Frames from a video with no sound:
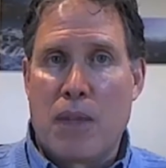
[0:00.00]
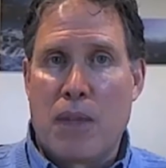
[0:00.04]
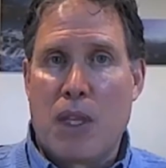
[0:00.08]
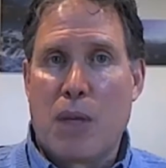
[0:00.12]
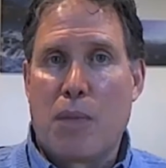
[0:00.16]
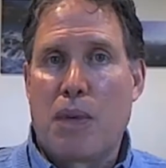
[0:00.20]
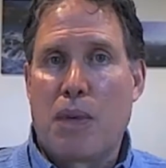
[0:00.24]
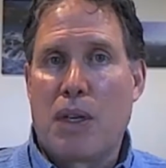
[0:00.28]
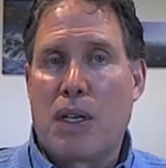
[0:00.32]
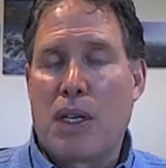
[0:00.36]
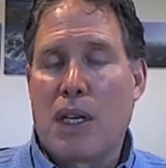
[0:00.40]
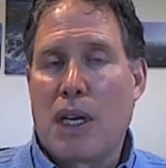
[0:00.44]

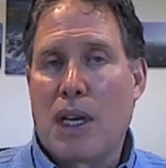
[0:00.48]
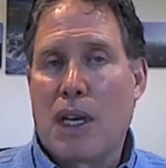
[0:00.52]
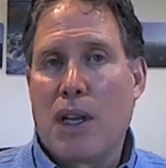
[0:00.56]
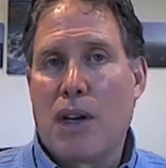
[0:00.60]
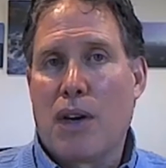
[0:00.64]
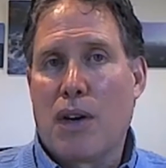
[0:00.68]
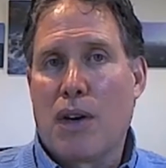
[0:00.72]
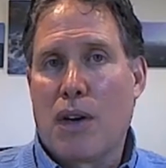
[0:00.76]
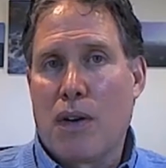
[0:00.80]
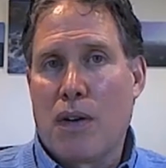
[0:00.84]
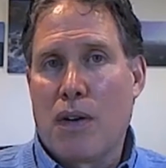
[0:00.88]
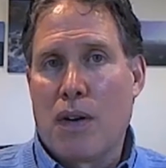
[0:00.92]
The
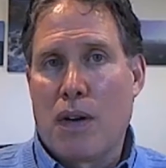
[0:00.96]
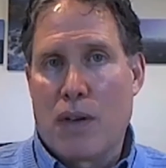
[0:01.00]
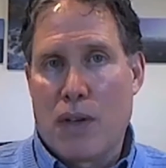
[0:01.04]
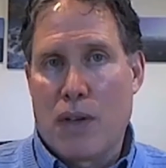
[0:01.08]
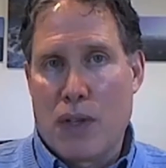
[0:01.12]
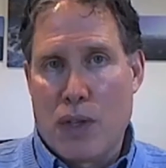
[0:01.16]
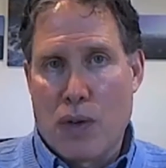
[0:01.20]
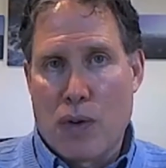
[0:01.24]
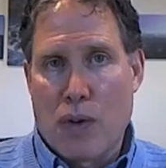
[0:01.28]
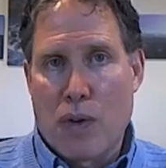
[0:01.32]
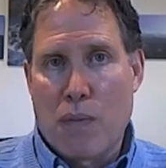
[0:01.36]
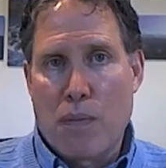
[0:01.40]
particular
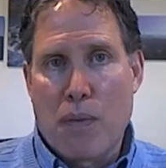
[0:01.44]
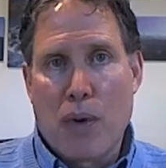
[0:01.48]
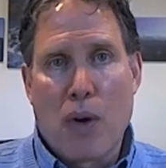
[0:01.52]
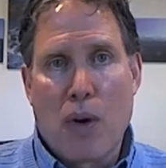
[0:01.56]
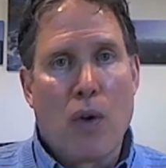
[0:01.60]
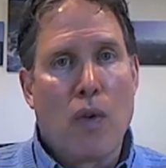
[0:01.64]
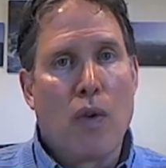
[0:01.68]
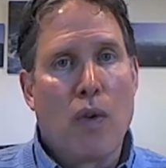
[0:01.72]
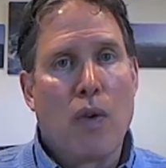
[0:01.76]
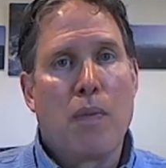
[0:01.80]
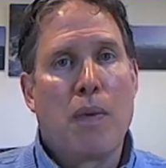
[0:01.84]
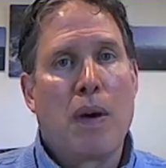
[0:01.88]
short
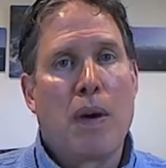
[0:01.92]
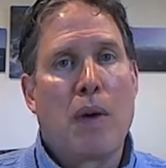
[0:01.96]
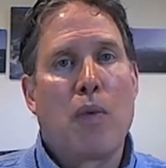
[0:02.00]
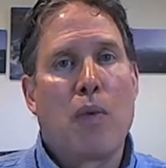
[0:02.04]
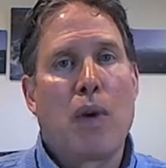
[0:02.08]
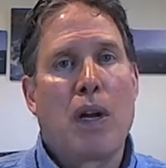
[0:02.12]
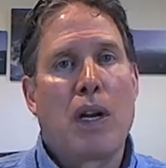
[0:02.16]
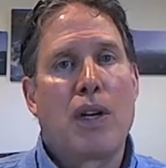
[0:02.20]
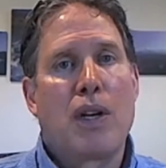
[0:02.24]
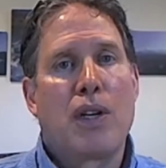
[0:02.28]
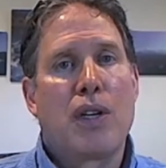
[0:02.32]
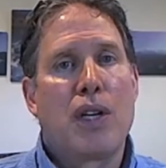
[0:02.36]
poem I
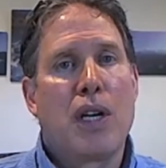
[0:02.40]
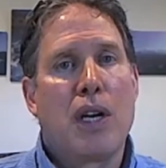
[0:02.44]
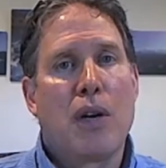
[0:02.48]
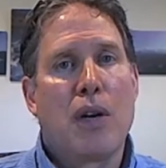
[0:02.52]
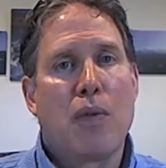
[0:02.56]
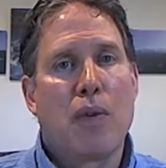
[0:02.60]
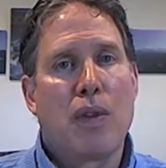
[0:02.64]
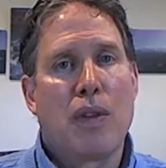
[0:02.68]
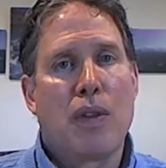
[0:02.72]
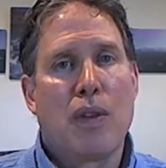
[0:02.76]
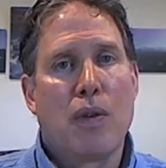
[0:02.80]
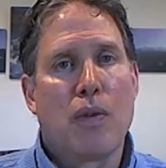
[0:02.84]
want to
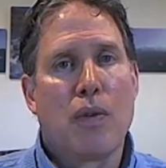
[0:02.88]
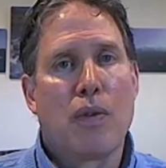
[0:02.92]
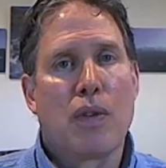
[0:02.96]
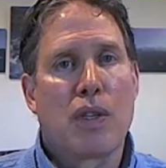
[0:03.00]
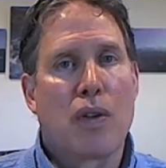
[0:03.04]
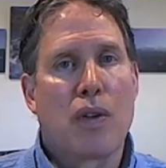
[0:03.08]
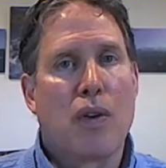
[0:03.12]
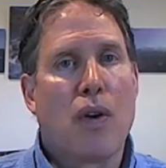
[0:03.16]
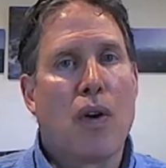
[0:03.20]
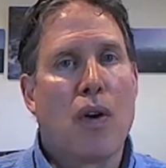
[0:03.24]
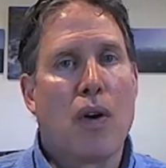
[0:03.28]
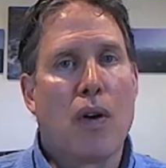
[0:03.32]
share with you
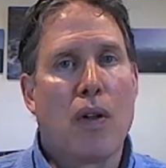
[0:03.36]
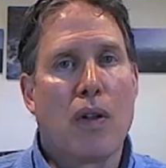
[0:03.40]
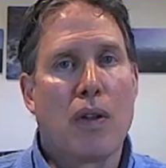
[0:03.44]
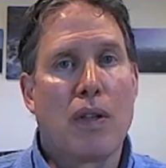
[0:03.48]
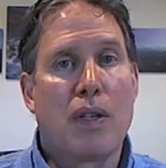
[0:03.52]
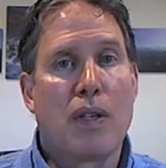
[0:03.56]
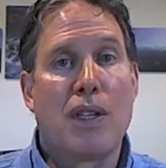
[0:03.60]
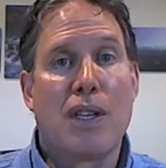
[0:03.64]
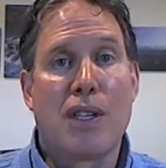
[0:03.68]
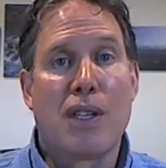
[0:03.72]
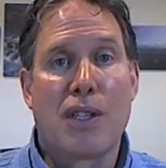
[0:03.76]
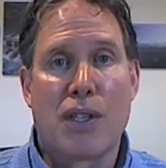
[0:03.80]
is
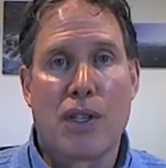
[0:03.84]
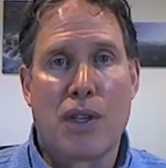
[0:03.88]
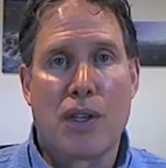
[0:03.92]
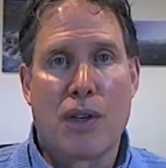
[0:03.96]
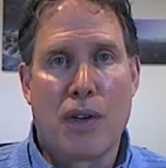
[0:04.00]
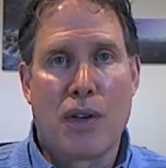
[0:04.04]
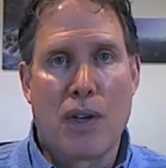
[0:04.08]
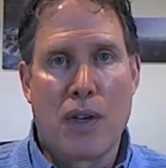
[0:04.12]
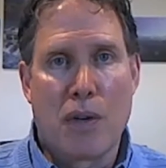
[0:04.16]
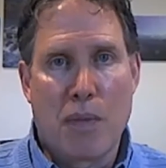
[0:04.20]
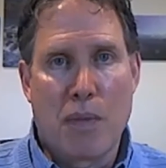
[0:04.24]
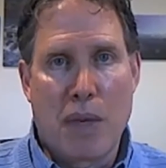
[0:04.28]
called
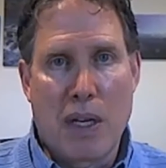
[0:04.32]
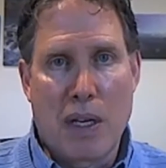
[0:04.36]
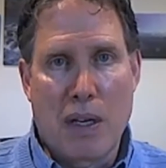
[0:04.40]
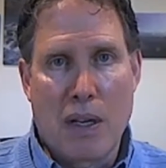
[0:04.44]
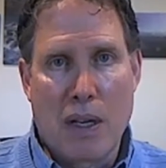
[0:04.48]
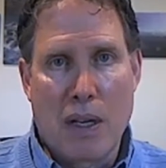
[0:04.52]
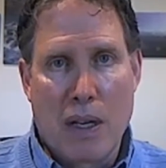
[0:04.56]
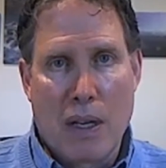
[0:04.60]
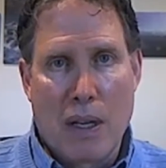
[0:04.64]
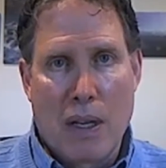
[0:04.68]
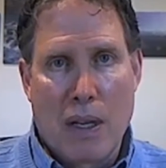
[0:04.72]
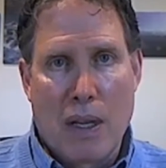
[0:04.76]

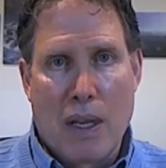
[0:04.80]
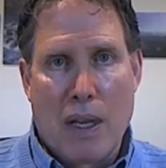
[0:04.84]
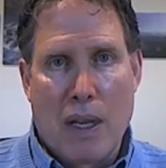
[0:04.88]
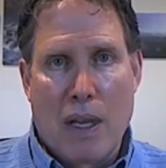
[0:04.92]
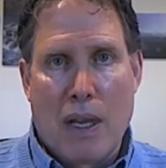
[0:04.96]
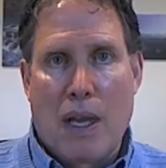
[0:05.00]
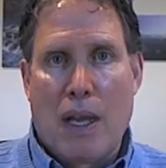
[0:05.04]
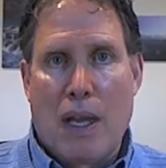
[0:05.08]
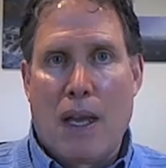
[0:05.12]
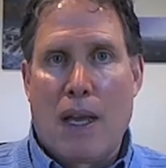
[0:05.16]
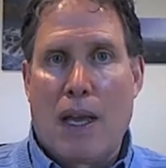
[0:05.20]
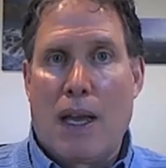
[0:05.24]
Discernment.
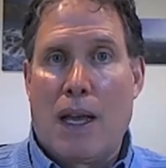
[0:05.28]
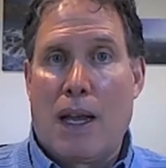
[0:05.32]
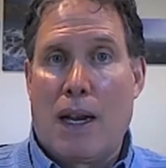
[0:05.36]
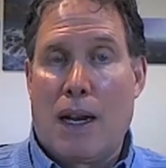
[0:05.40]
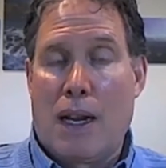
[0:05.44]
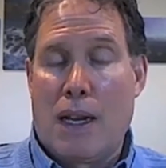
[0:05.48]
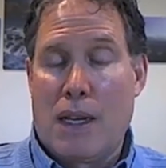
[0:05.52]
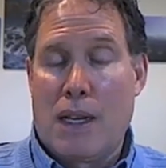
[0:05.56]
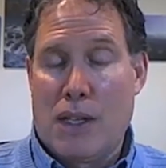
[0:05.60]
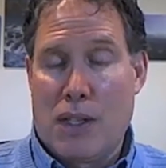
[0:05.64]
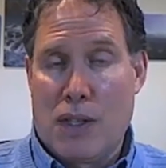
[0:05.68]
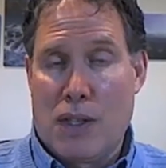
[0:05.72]

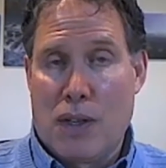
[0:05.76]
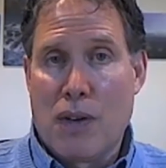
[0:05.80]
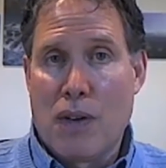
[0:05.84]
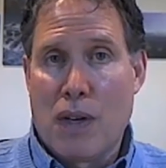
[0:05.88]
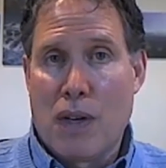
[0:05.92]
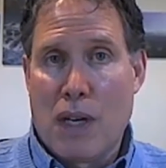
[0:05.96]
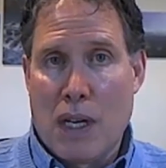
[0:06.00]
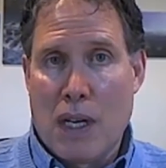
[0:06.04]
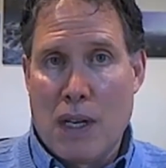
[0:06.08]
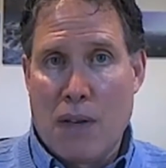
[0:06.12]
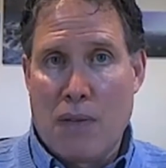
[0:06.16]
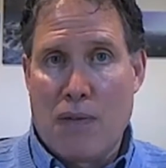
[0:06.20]
And I
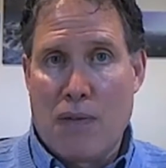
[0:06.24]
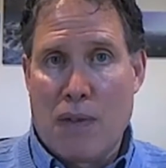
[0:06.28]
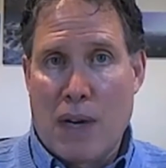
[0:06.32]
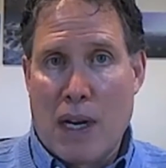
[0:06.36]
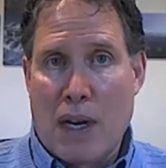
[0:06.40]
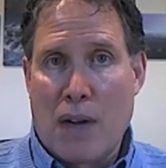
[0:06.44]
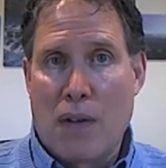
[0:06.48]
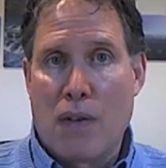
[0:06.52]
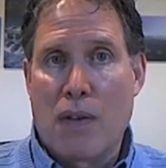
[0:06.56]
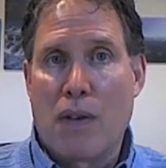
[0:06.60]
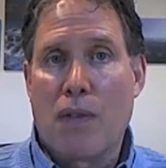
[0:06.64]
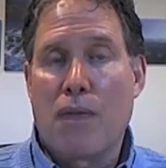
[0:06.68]
certainly
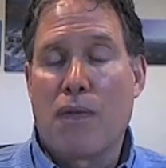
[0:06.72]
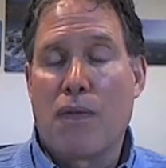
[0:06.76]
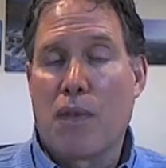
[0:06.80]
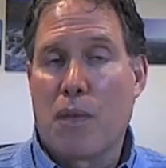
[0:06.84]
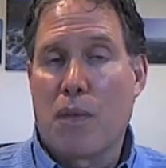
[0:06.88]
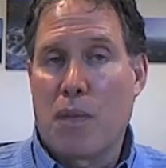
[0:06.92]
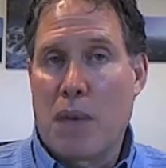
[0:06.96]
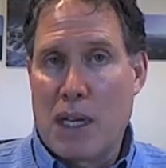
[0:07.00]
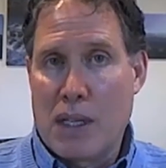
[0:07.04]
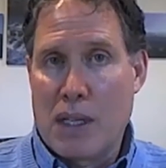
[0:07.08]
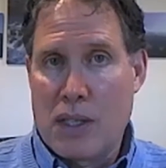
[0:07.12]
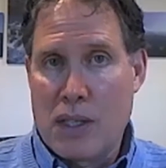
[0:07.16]
found
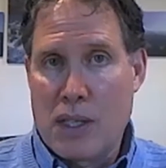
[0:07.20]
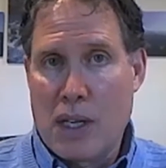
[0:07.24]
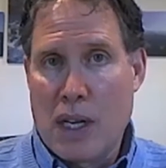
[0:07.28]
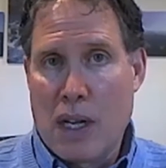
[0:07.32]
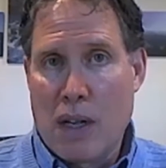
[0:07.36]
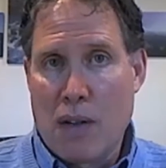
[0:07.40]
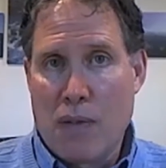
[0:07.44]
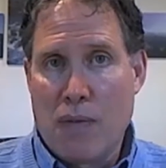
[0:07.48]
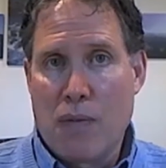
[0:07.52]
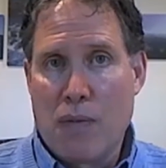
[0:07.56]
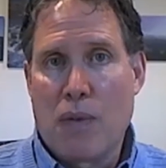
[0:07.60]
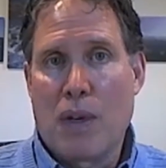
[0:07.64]
for
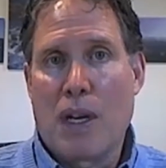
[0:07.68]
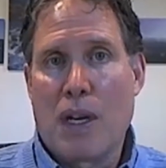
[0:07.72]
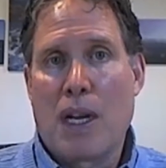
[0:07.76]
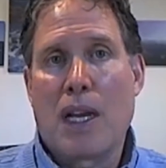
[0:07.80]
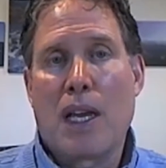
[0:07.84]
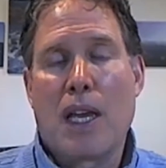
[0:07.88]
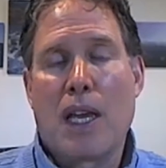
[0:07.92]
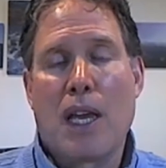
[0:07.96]
myself when I